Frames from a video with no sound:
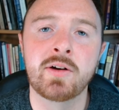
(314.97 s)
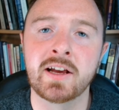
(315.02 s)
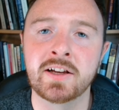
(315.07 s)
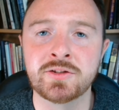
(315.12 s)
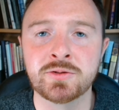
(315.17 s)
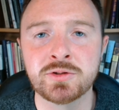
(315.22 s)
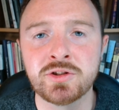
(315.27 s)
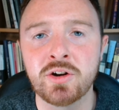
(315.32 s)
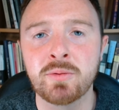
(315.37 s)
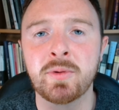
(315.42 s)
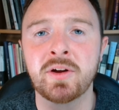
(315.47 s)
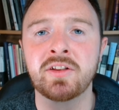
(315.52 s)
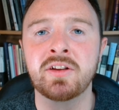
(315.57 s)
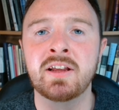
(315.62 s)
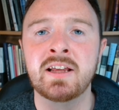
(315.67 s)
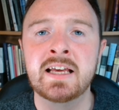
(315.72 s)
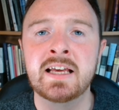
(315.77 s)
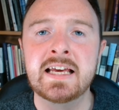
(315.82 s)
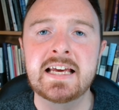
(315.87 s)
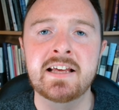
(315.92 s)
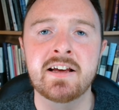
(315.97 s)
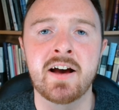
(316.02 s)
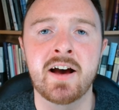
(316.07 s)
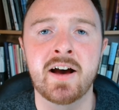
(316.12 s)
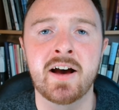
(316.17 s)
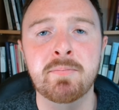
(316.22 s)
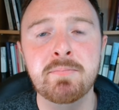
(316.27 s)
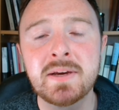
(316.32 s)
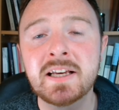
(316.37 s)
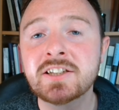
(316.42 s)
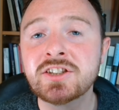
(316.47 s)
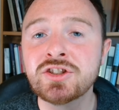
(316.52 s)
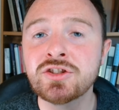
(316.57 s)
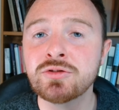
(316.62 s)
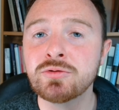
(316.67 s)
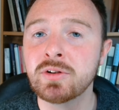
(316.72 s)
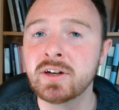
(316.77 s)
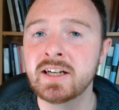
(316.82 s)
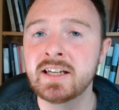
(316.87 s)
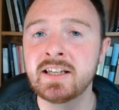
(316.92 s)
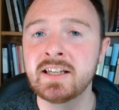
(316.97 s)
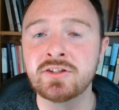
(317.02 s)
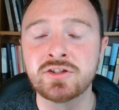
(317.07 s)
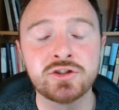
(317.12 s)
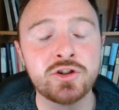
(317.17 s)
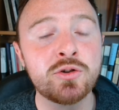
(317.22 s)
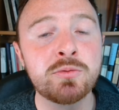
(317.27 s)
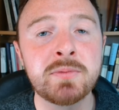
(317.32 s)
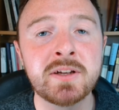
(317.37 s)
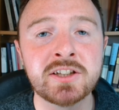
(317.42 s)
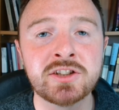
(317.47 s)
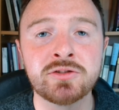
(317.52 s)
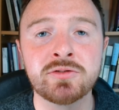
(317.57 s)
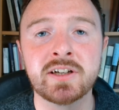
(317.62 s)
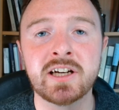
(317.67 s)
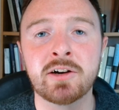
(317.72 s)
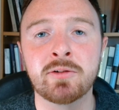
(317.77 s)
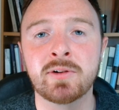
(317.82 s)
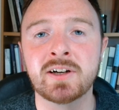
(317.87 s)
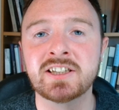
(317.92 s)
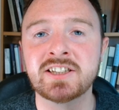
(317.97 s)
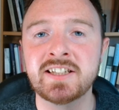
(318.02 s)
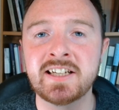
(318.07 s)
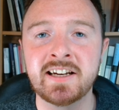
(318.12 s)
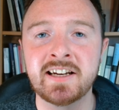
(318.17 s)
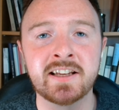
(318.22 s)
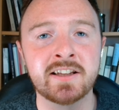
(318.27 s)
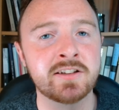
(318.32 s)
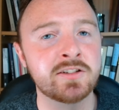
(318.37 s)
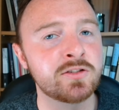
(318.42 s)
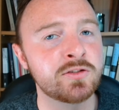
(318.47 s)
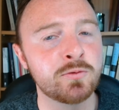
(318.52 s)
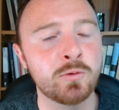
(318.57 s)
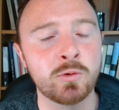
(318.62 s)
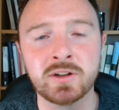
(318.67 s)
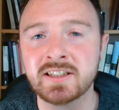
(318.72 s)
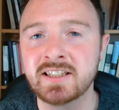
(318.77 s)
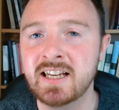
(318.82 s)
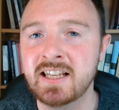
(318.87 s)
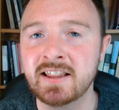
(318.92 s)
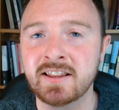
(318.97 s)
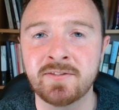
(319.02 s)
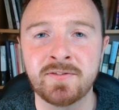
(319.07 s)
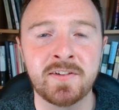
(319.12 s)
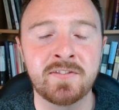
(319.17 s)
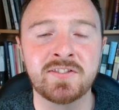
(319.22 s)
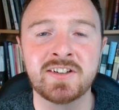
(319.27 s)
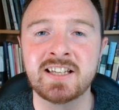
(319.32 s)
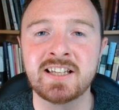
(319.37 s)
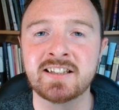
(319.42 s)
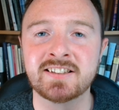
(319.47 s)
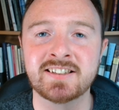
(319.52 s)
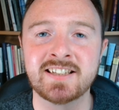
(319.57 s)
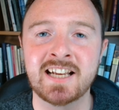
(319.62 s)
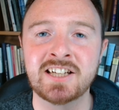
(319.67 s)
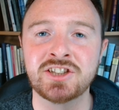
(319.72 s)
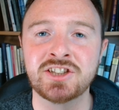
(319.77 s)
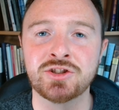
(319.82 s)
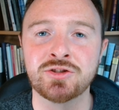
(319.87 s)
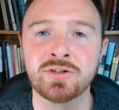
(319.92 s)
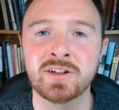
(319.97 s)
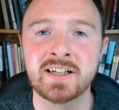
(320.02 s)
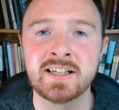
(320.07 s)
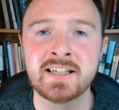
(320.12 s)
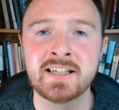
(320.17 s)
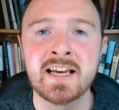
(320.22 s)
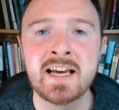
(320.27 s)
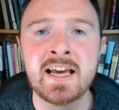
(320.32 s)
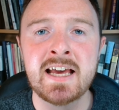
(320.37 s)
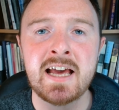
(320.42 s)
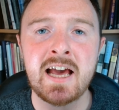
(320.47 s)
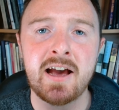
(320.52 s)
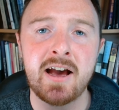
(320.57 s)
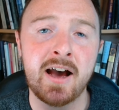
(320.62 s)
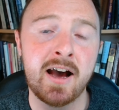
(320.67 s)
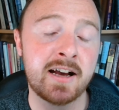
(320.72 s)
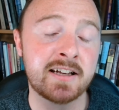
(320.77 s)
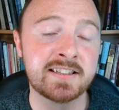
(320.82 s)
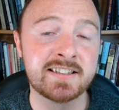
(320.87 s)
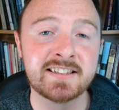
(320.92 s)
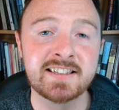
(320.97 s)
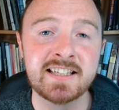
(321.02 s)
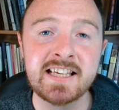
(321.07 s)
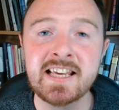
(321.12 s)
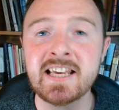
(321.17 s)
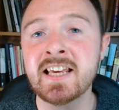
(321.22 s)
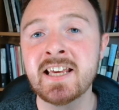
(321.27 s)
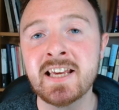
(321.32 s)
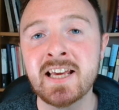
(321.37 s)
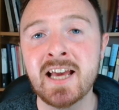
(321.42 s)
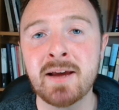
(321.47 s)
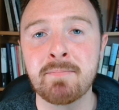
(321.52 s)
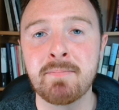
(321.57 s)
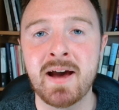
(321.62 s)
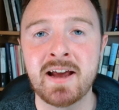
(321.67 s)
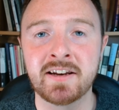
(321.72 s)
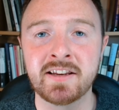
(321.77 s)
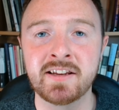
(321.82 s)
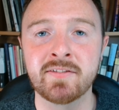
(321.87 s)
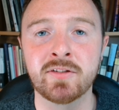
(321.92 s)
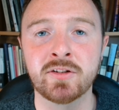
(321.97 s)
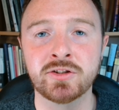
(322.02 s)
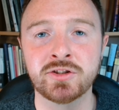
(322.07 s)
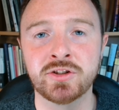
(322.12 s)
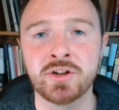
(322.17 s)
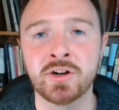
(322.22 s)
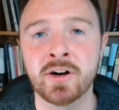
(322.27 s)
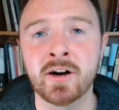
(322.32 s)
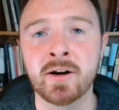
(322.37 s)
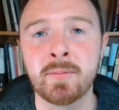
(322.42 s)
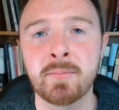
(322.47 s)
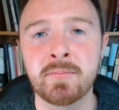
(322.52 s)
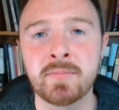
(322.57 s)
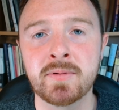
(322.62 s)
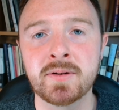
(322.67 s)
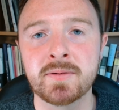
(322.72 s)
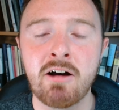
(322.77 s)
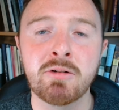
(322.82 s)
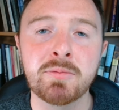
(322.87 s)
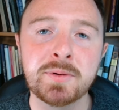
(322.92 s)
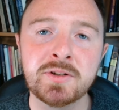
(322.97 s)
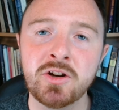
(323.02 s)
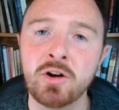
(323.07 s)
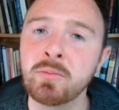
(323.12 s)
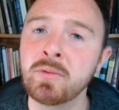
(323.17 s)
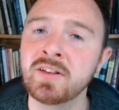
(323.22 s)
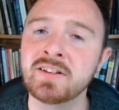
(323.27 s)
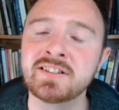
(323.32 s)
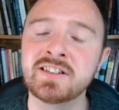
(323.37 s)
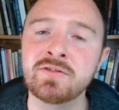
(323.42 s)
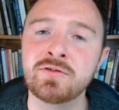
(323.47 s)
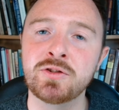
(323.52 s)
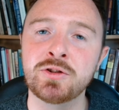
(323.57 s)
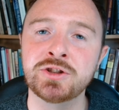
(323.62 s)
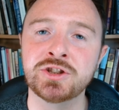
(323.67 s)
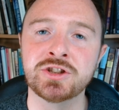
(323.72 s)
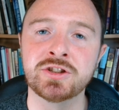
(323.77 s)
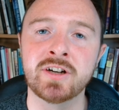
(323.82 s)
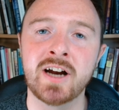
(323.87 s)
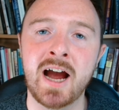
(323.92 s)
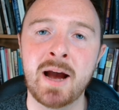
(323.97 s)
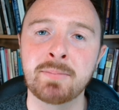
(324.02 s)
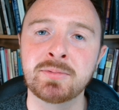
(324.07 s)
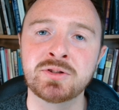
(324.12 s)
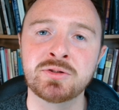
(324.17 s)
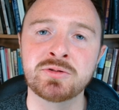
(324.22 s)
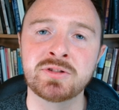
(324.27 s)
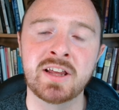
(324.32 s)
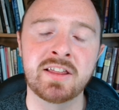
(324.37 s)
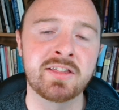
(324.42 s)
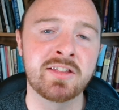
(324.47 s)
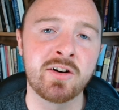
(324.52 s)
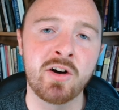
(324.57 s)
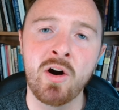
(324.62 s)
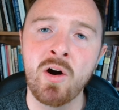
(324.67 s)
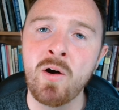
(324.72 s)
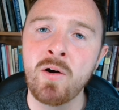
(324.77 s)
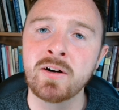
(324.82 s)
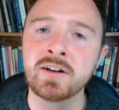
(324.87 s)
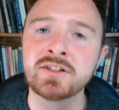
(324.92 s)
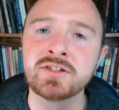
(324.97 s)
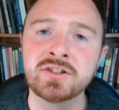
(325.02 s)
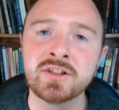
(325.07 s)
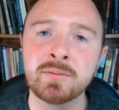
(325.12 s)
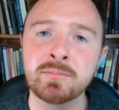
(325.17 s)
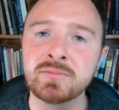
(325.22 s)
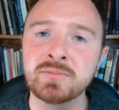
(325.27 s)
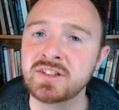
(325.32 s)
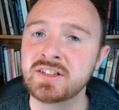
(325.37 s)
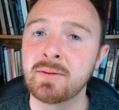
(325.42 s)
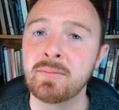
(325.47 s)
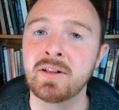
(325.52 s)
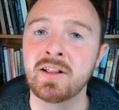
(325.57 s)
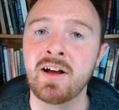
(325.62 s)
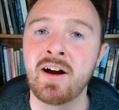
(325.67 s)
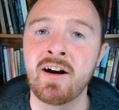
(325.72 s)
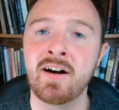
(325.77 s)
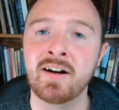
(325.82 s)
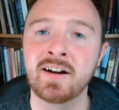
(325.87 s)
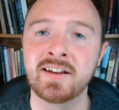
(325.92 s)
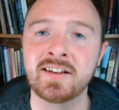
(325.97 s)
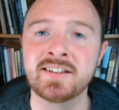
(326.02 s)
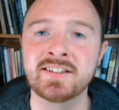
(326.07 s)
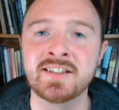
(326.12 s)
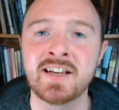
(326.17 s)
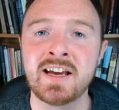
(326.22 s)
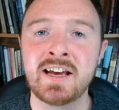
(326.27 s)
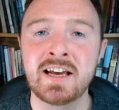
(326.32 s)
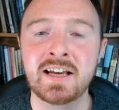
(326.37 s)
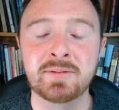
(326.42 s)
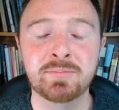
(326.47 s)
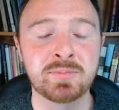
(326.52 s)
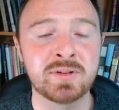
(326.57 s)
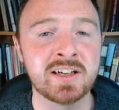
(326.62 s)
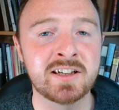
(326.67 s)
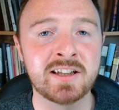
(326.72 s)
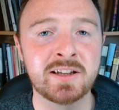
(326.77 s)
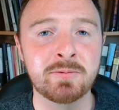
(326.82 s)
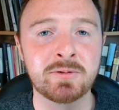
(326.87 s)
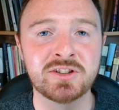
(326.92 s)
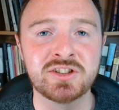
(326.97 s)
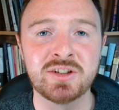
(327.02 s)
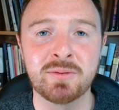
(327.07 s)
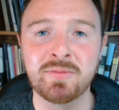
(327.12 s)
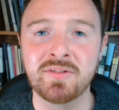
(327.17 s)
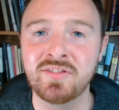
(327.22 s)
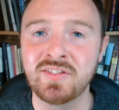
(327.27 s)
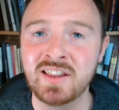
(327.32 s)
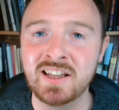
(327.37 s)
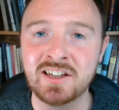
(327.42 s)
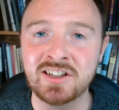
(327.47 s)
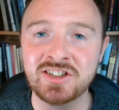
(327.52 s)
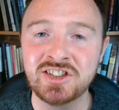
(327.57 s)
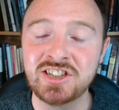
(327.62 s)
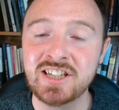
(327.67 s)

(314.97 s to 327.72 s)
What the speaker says: Okay, so we're talking about masonry, stone masonry originating 14th to 15th century CE in medieval Europe. I'll be talking about this in future episodes, that there are some similarities, particularly with some of the